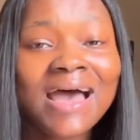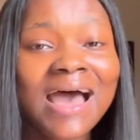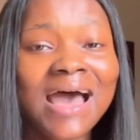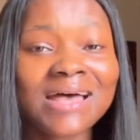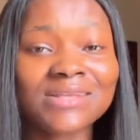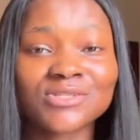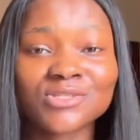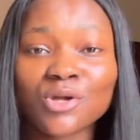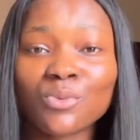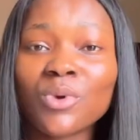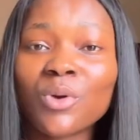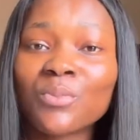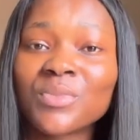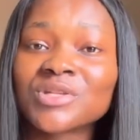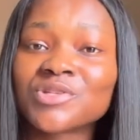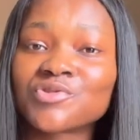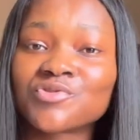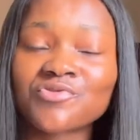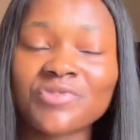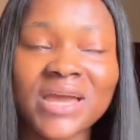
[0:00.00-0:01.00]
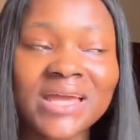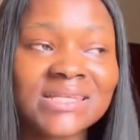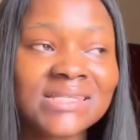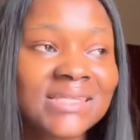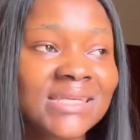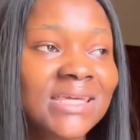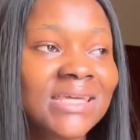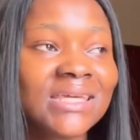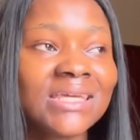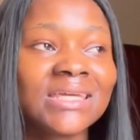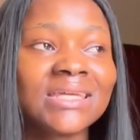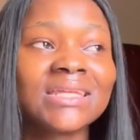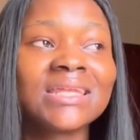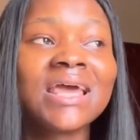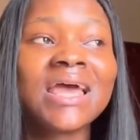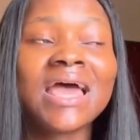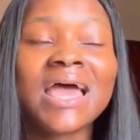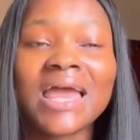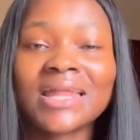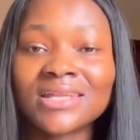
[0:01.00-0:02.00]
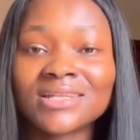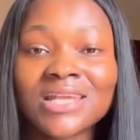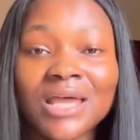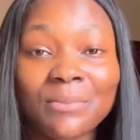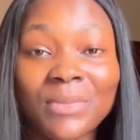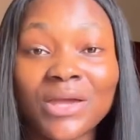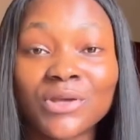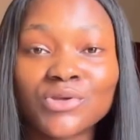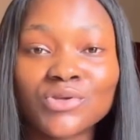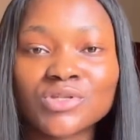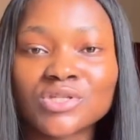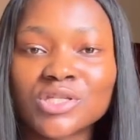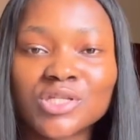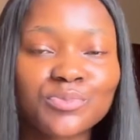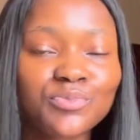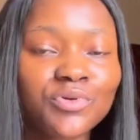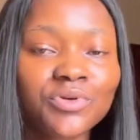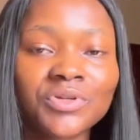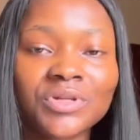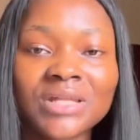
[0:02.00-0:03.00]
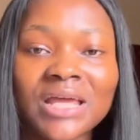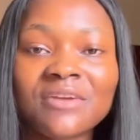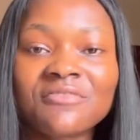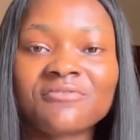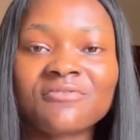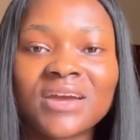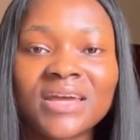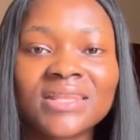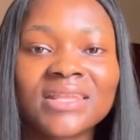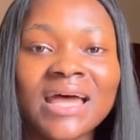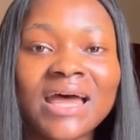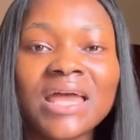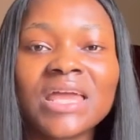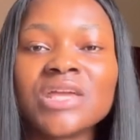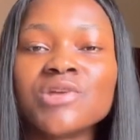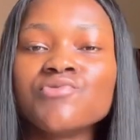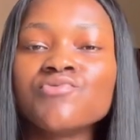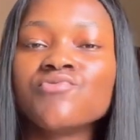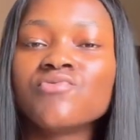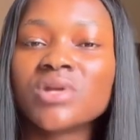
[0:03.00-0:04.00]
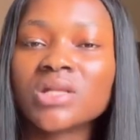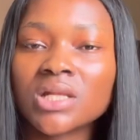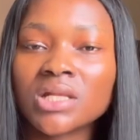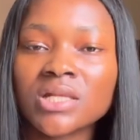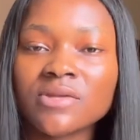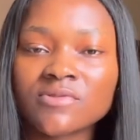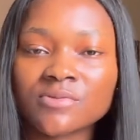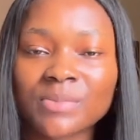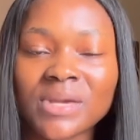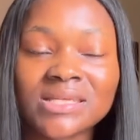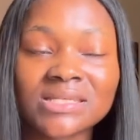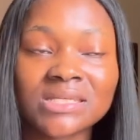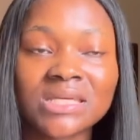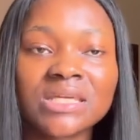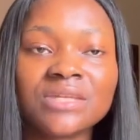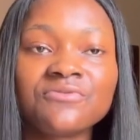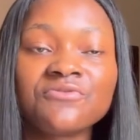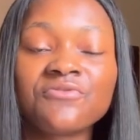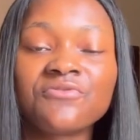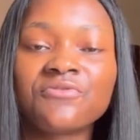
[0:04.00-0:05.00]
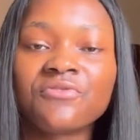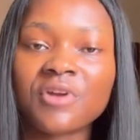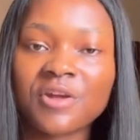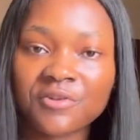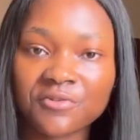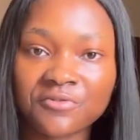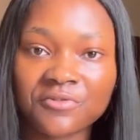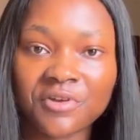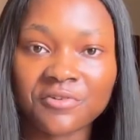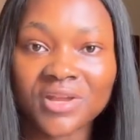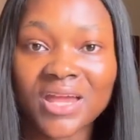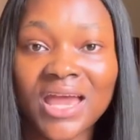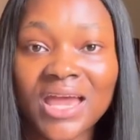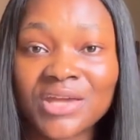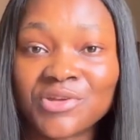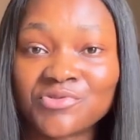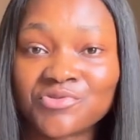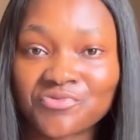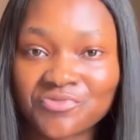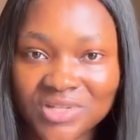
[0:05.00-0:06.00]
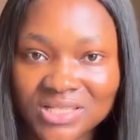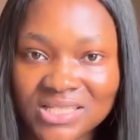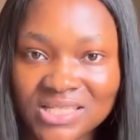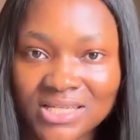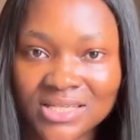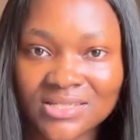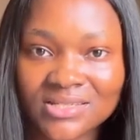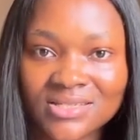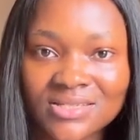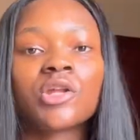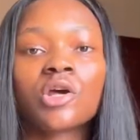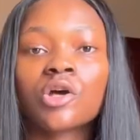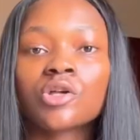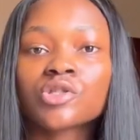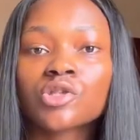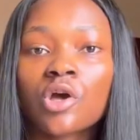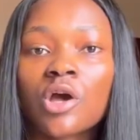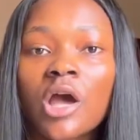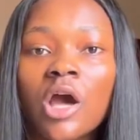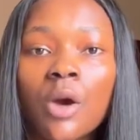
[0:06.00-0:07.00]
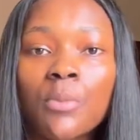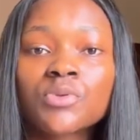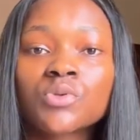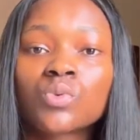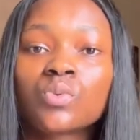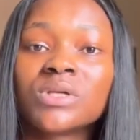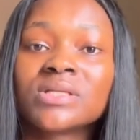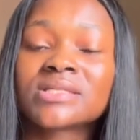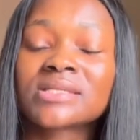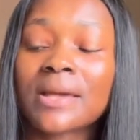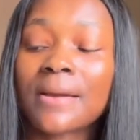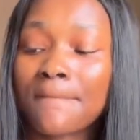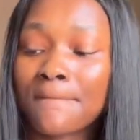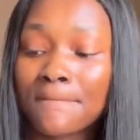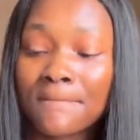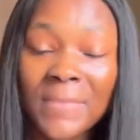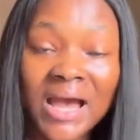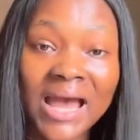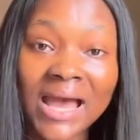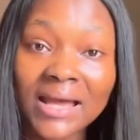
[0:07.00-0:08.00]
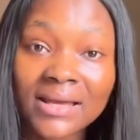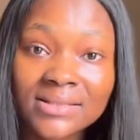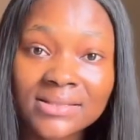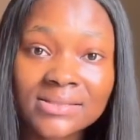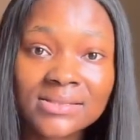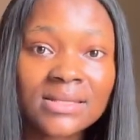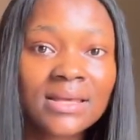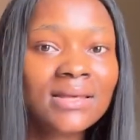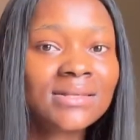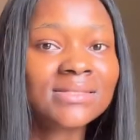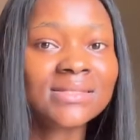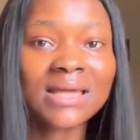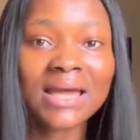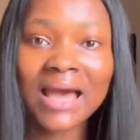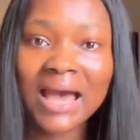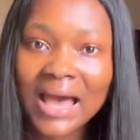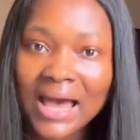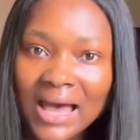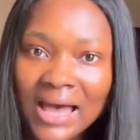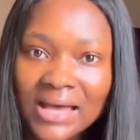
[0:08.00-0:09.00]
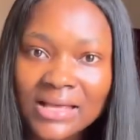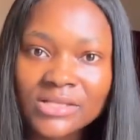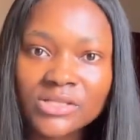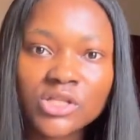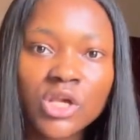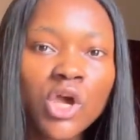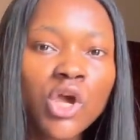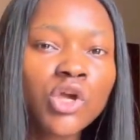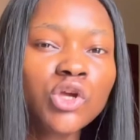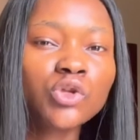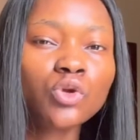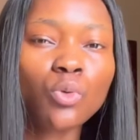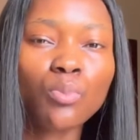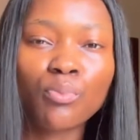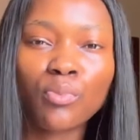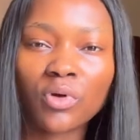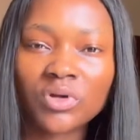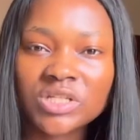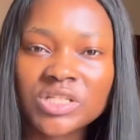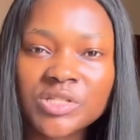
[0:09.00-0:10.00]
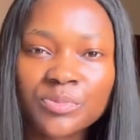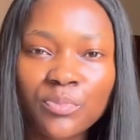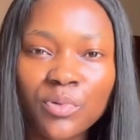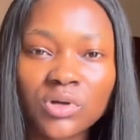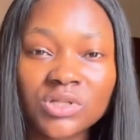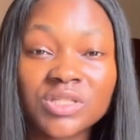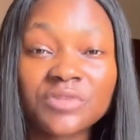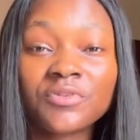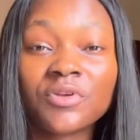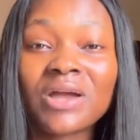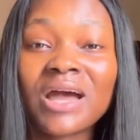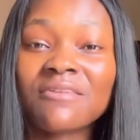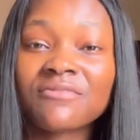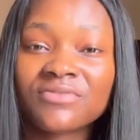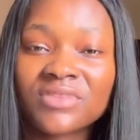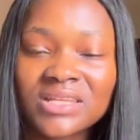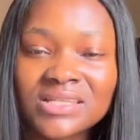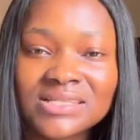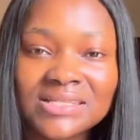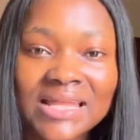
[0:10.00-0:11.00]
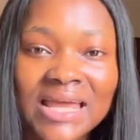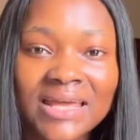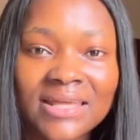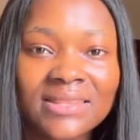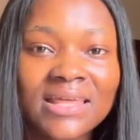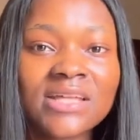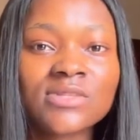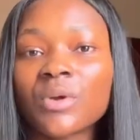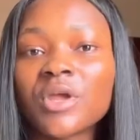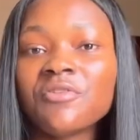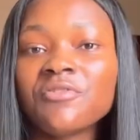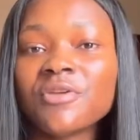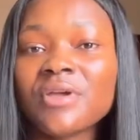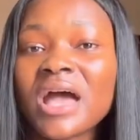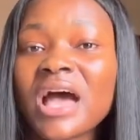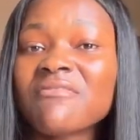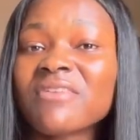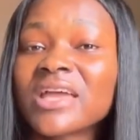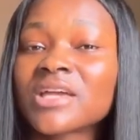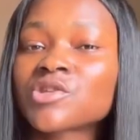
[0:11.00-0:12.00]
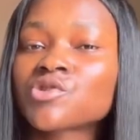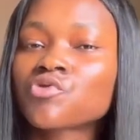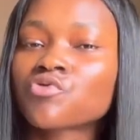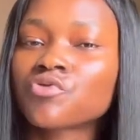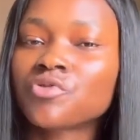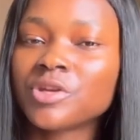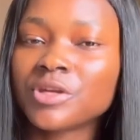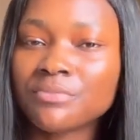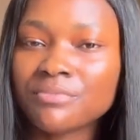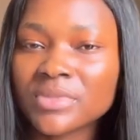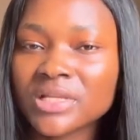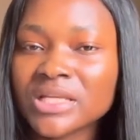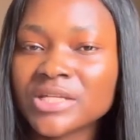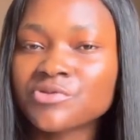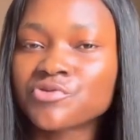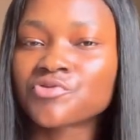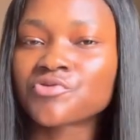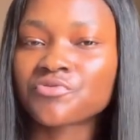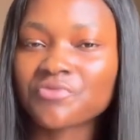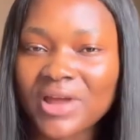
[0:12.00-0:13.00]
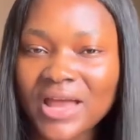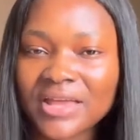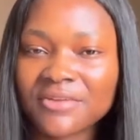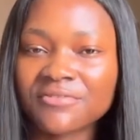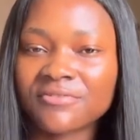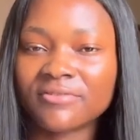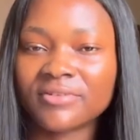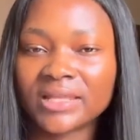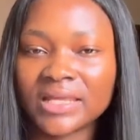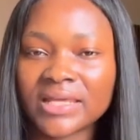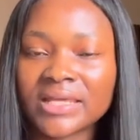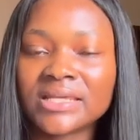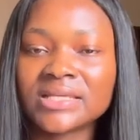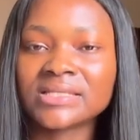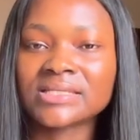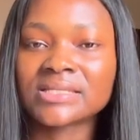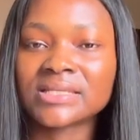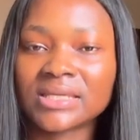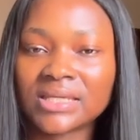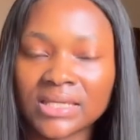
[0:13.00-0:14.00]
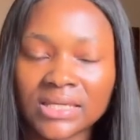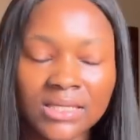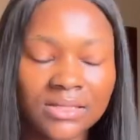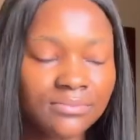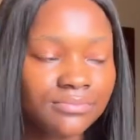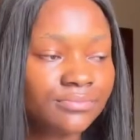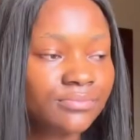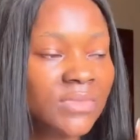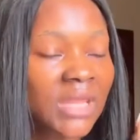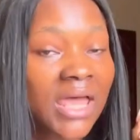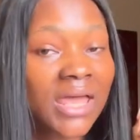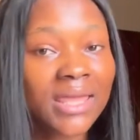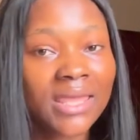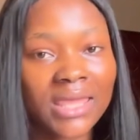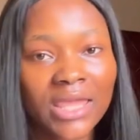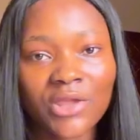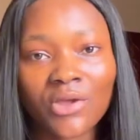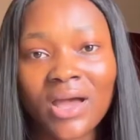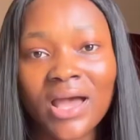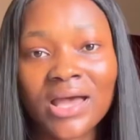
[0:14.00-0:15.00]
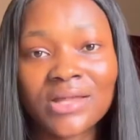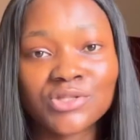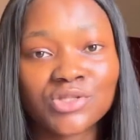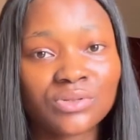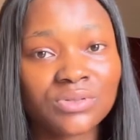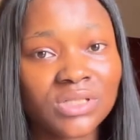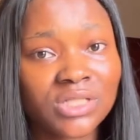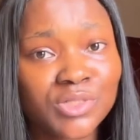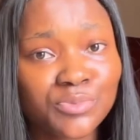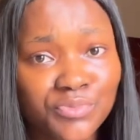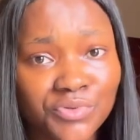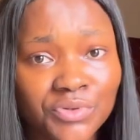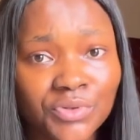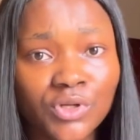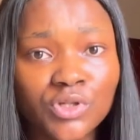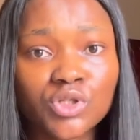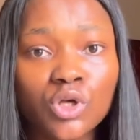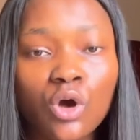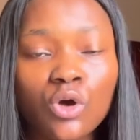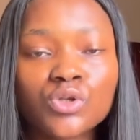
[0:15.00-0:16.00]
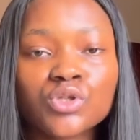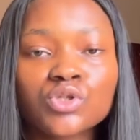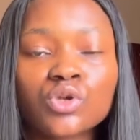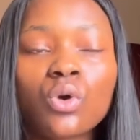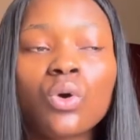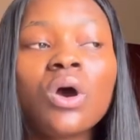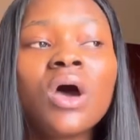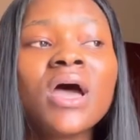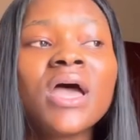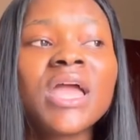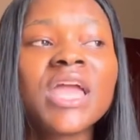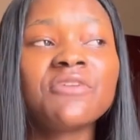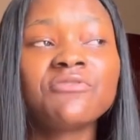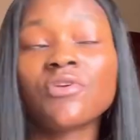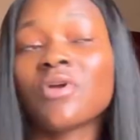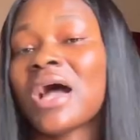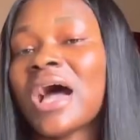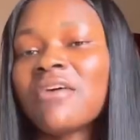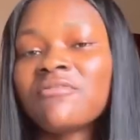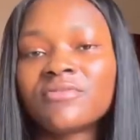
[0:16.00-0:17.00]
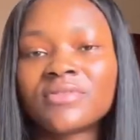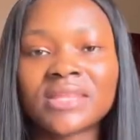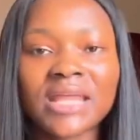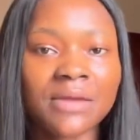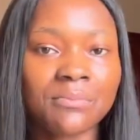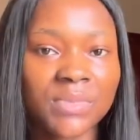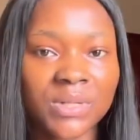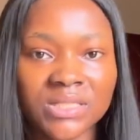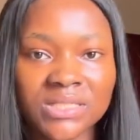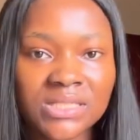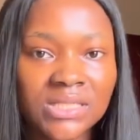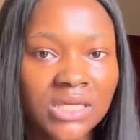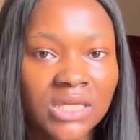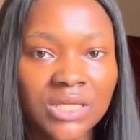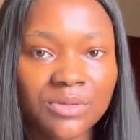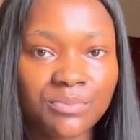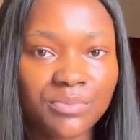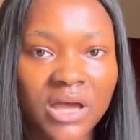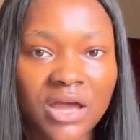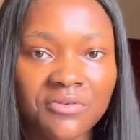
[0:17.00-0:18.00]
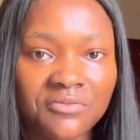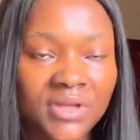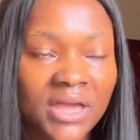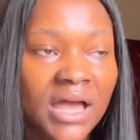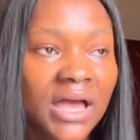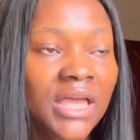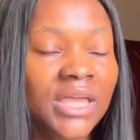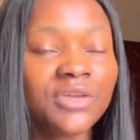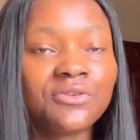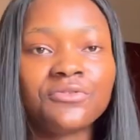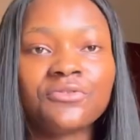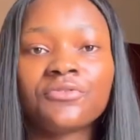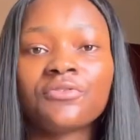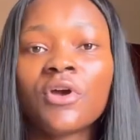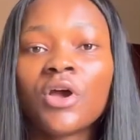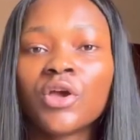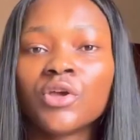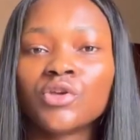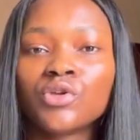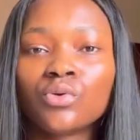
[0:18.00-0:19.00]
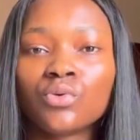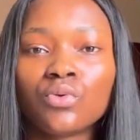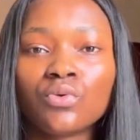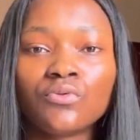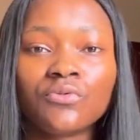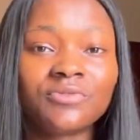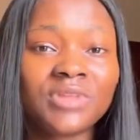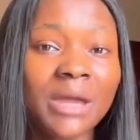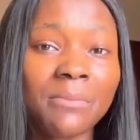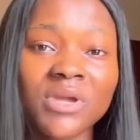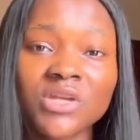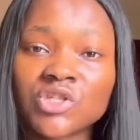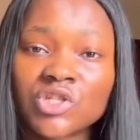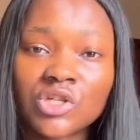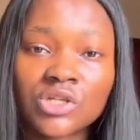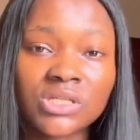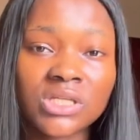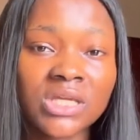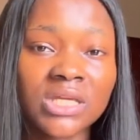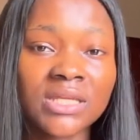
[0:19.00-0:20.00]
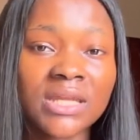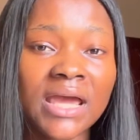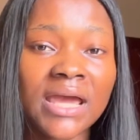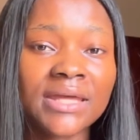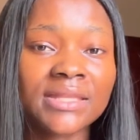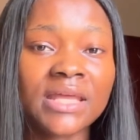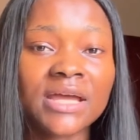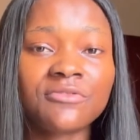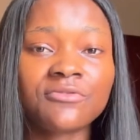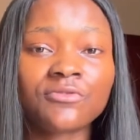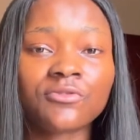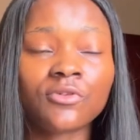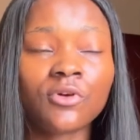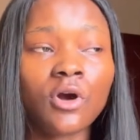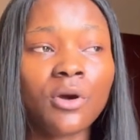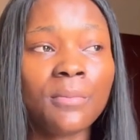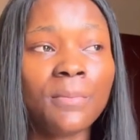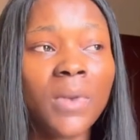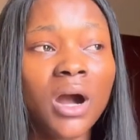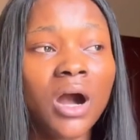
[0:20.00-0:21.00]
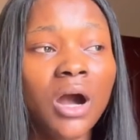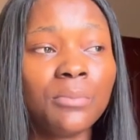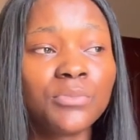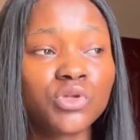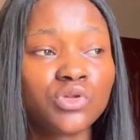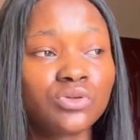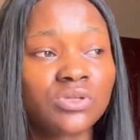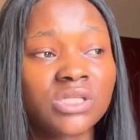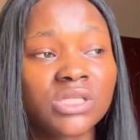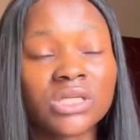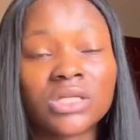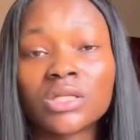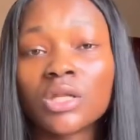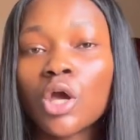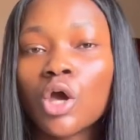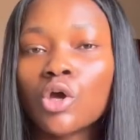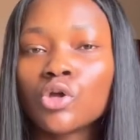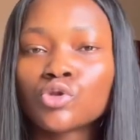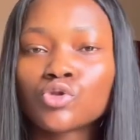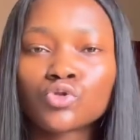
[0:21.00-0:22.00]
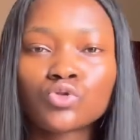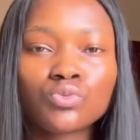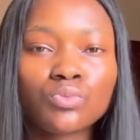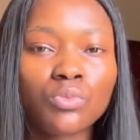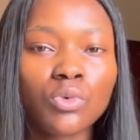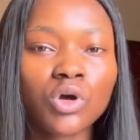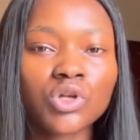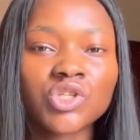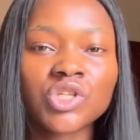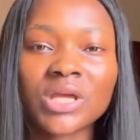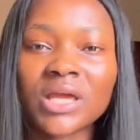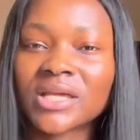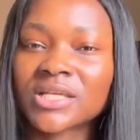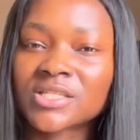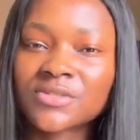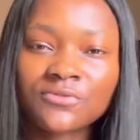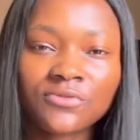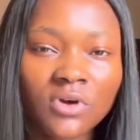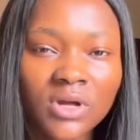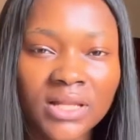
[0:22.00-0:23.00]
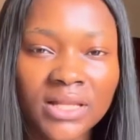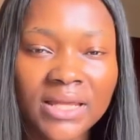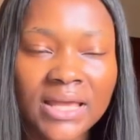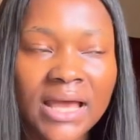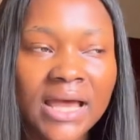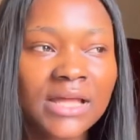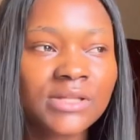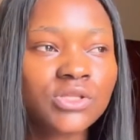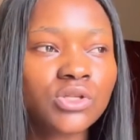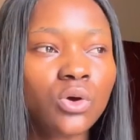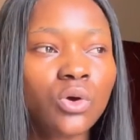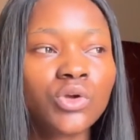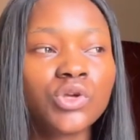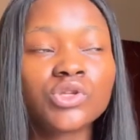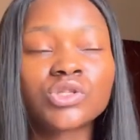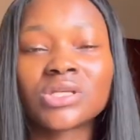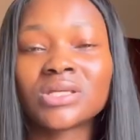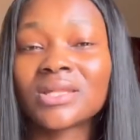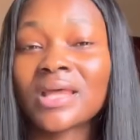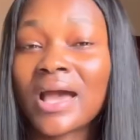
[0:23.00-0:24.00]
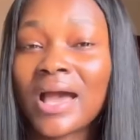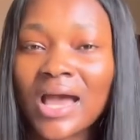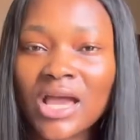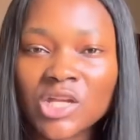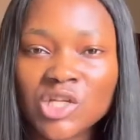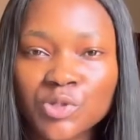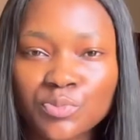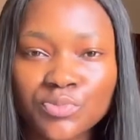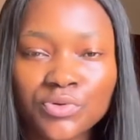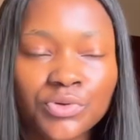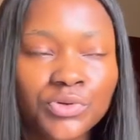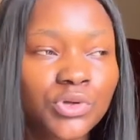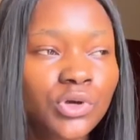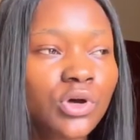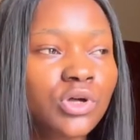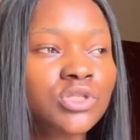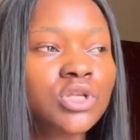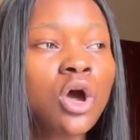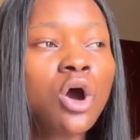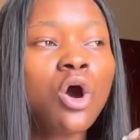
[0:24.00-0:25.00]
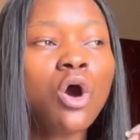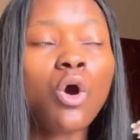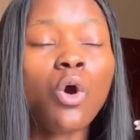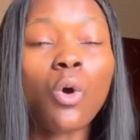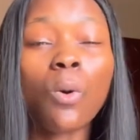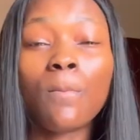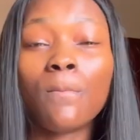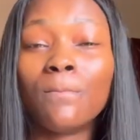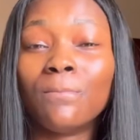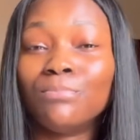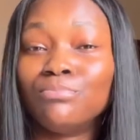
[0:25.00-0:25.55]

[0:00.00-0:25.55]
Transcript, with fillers: as someone with dry skin anytime i use this product i find that it really leaves my skin very very hydrated it also helps with marks scars you know body spots if you have things like that if you have extremely dry flaky skin get your hands on this product also if you have damaged skin barrier if you've damaged your skin either from um, using too much exfoliant or using harsh products or